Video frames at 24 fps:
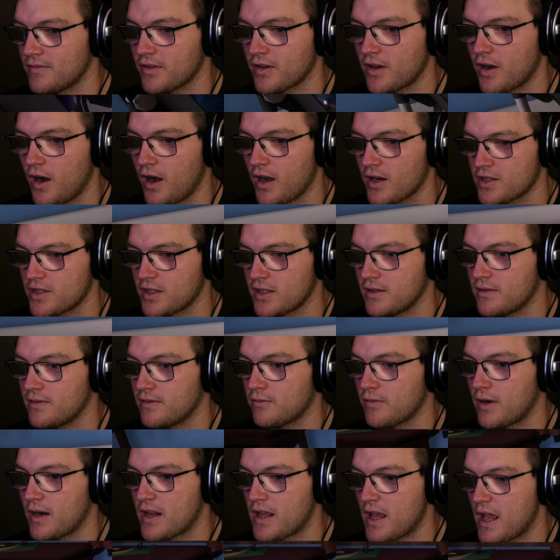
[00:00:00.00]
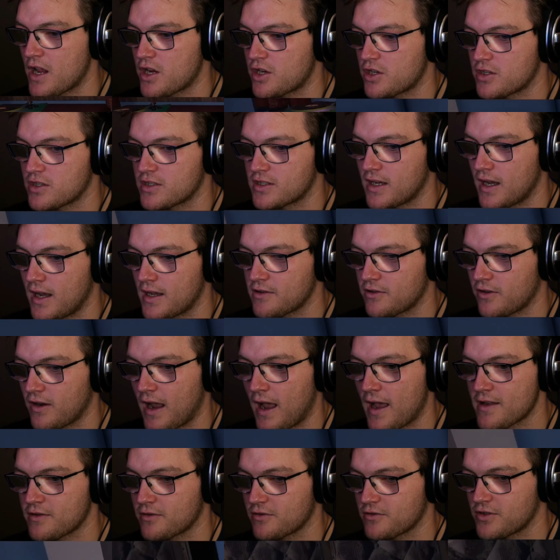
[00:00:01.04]
caution radiation signs or
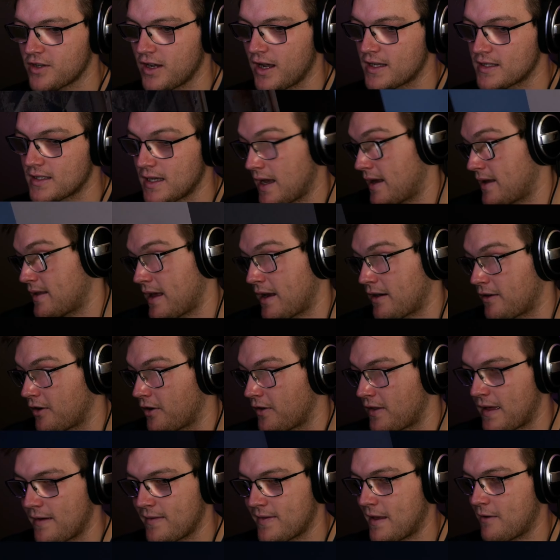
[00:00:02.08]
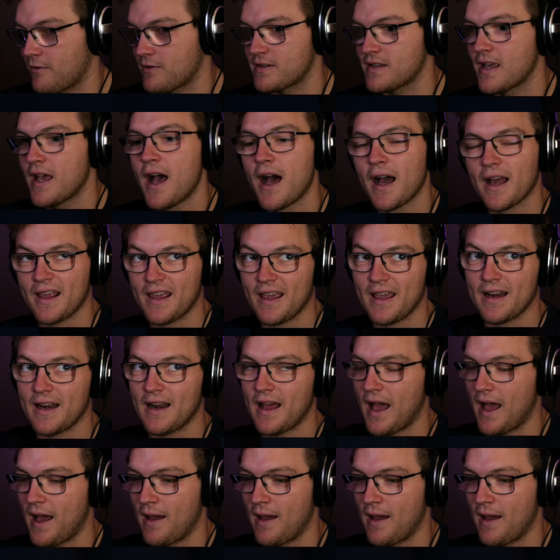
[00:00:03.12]
hazard signs. I, I, don't know. That that was again.